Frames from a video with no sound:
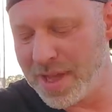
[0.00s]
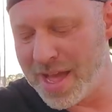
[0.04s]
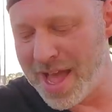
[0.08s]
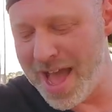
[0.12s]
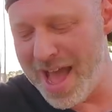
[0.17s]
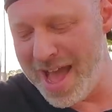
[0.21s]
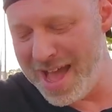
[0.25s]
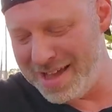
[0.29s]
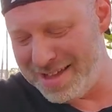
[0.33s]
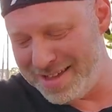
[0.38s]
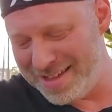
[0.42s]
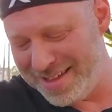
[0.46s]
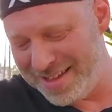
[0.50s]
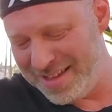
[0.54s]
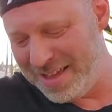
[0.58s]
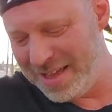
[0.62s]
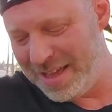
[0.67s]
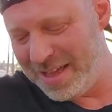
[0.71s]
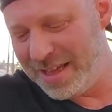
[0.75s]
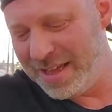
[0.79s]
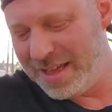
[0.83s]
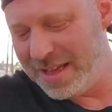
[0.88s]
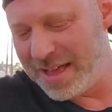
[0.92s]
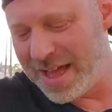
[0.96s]

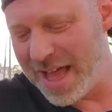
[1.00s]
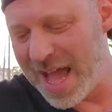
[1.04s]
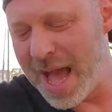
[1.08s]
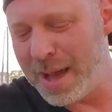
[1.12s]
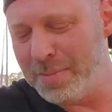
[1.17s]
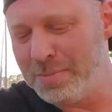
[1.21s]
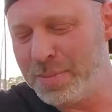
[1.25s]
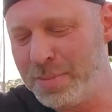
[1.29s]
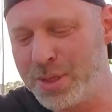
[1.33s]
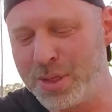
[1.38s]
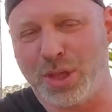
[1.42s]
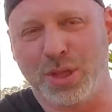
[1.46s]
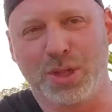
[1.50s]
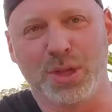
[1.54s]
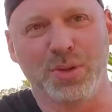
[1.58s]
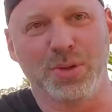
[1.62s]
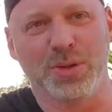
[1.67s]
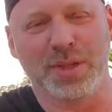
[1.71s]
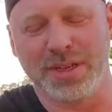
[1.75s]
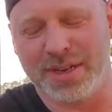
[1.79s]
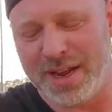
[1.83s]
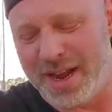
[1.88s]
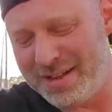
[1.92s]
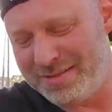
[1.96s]

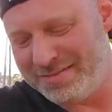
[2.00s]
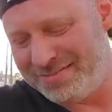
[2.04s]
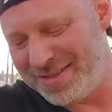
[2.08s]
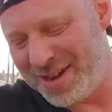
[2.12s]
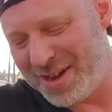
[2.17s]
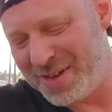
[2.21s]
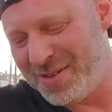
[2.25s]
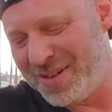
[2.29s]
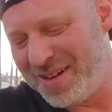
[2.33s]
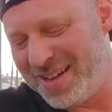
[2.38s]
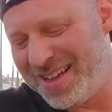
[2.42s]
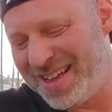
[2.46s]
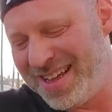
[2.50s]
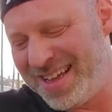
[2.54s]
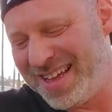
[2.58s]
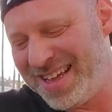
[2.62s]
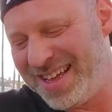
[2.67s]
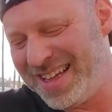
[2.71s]
Absolutely not. No. Sorry, Tony.